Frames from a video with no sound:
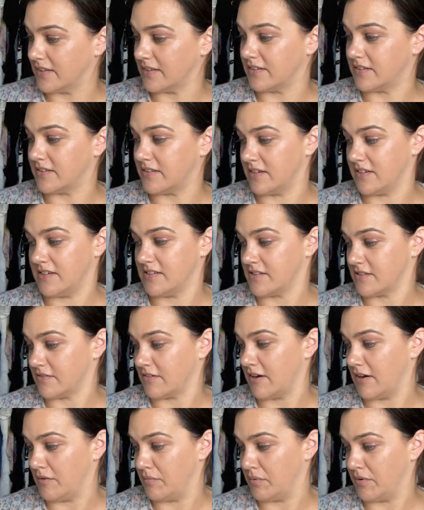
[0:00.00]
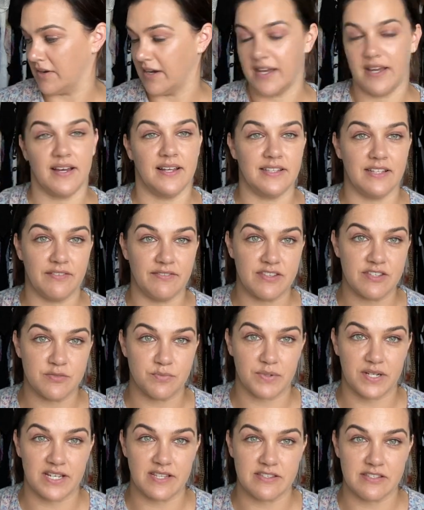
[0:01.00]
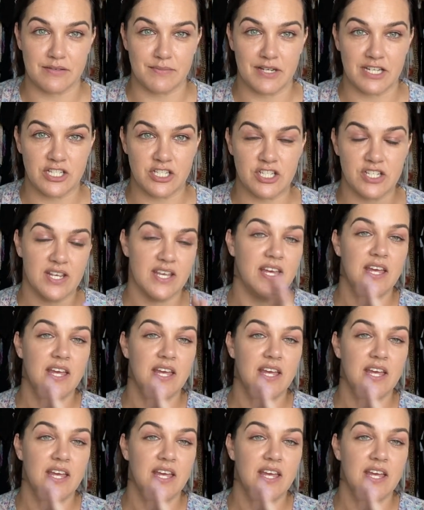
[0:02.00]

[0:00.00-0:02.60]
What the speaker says: to describe why I love this brand so much?